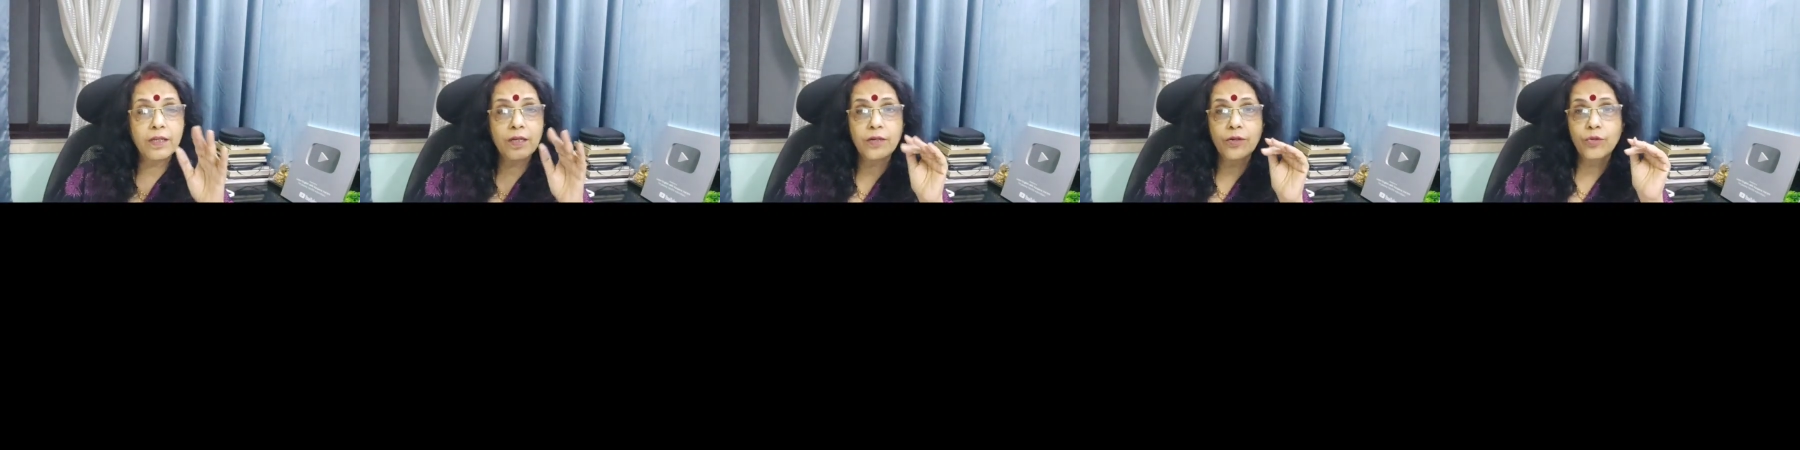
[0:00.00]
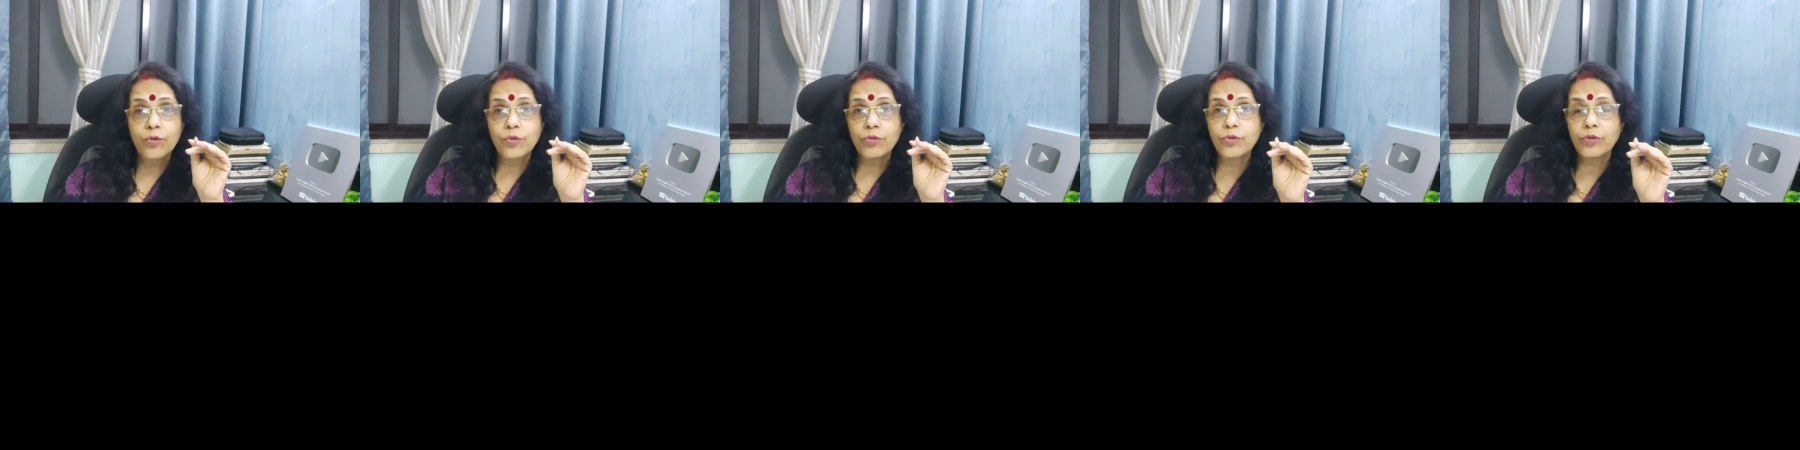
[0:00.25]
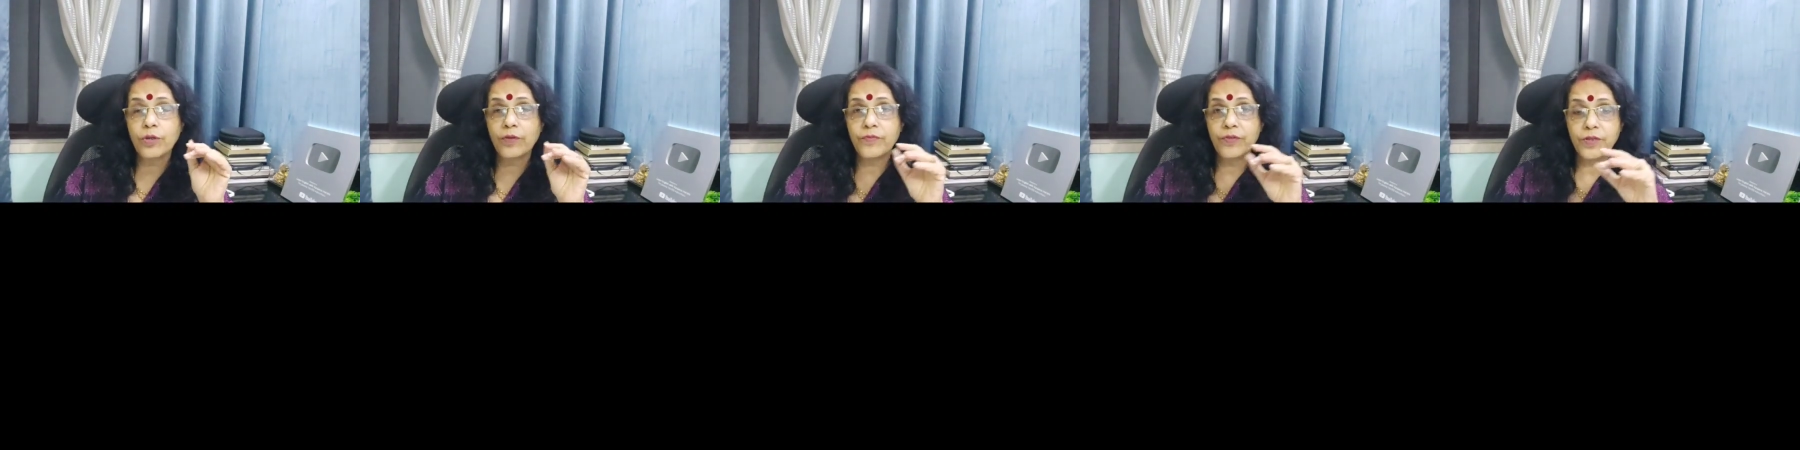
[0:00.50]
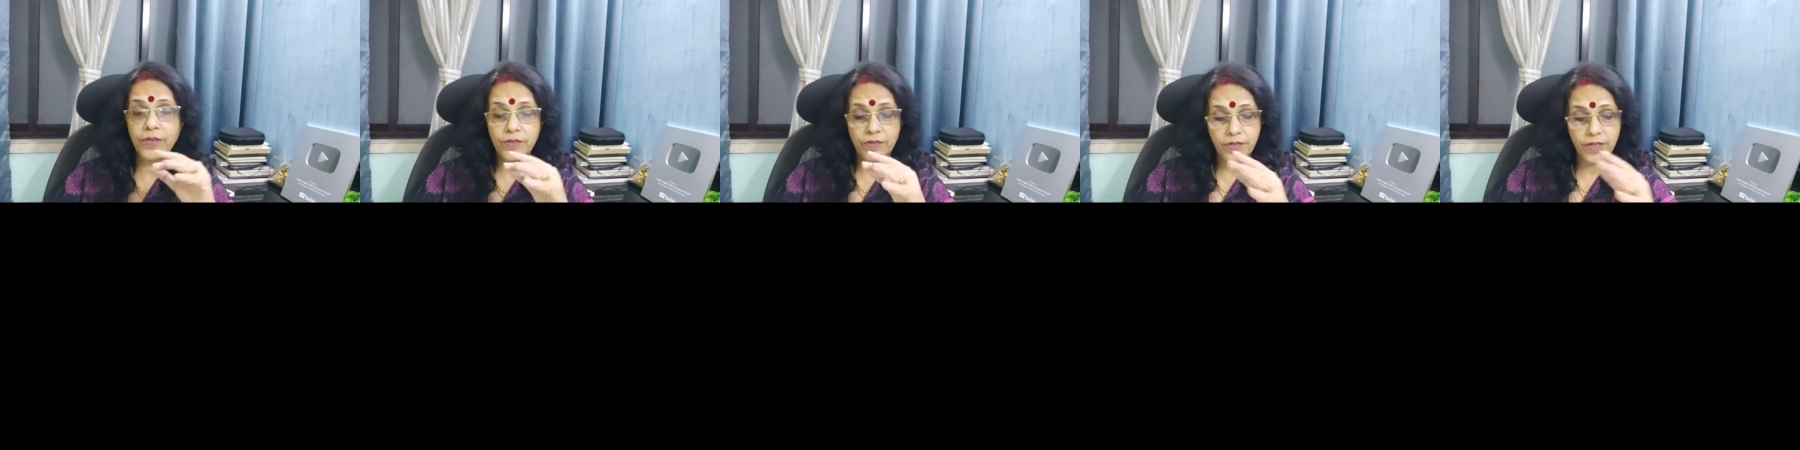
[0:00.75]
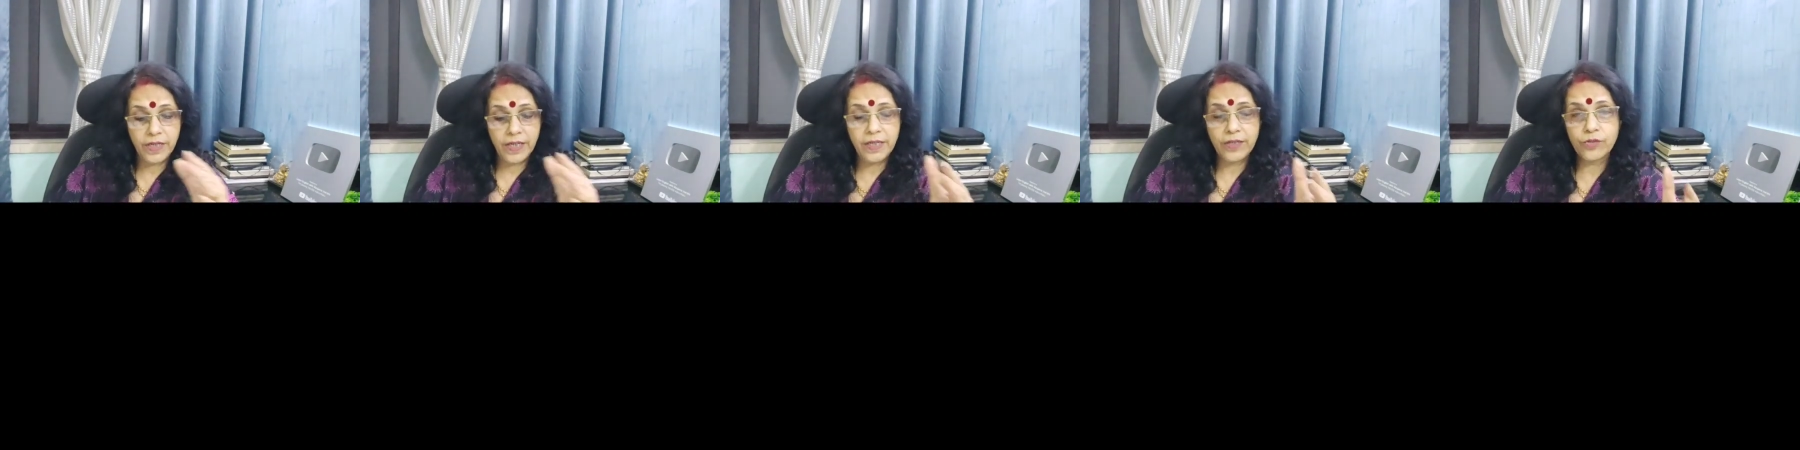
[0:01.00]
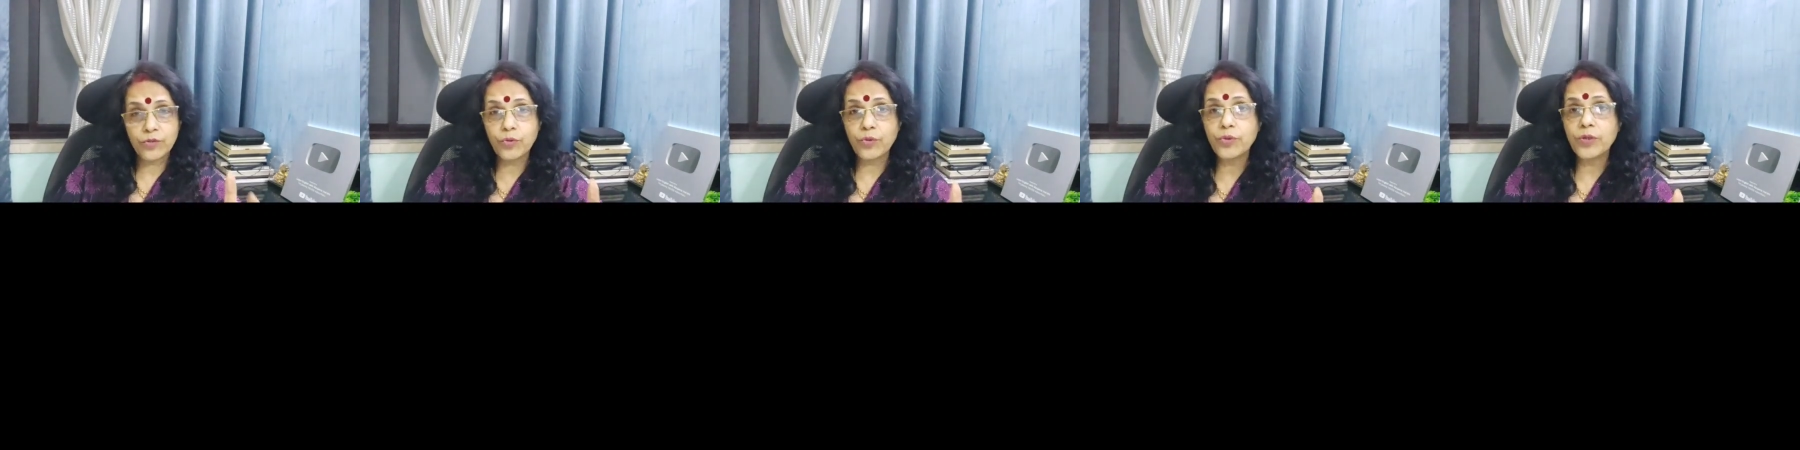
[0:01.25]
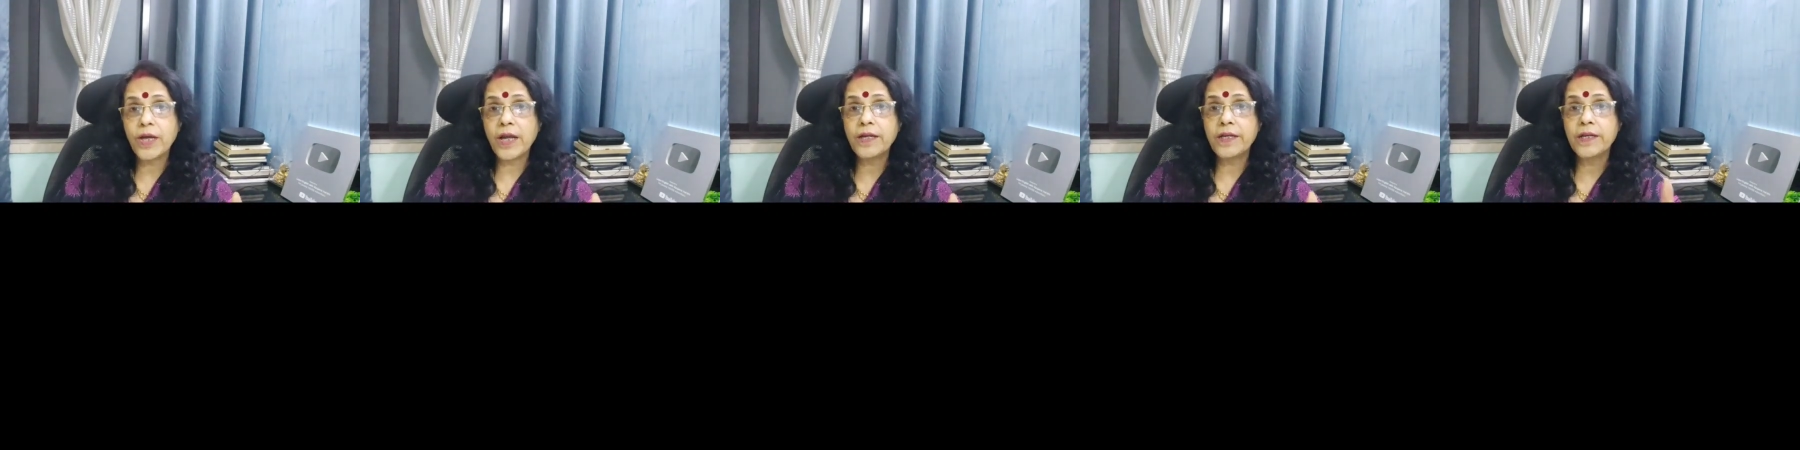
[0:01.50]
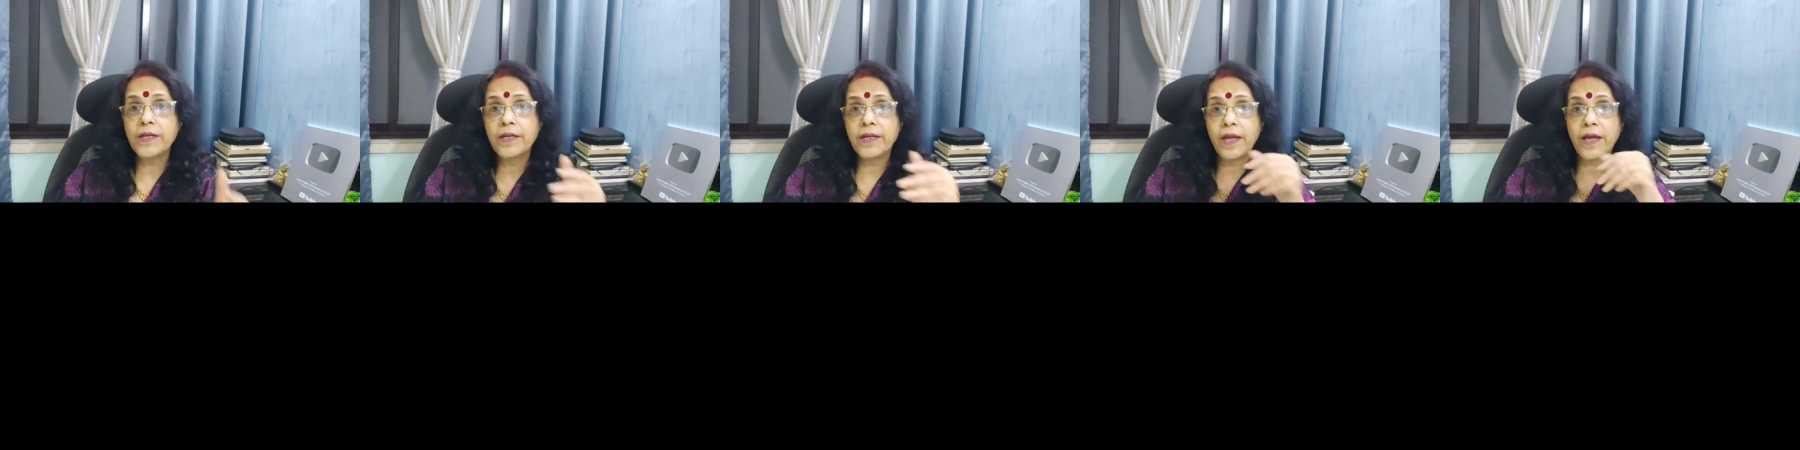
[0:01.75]
the growth of the tree so
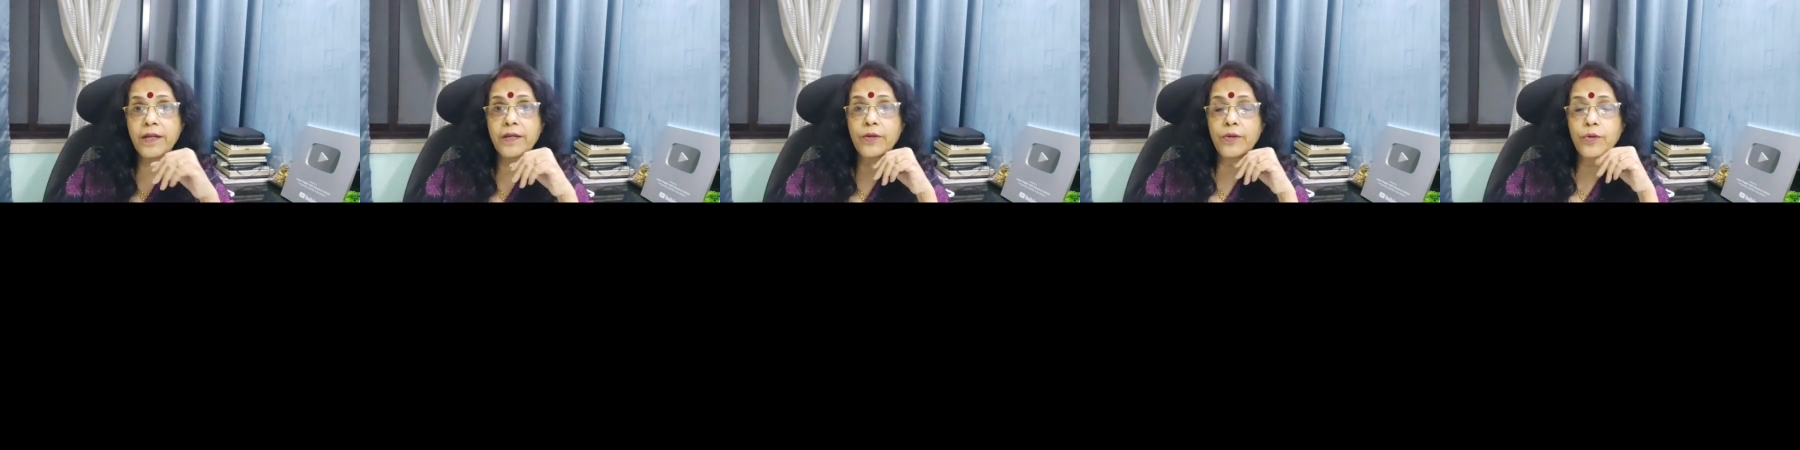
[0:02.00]
that it can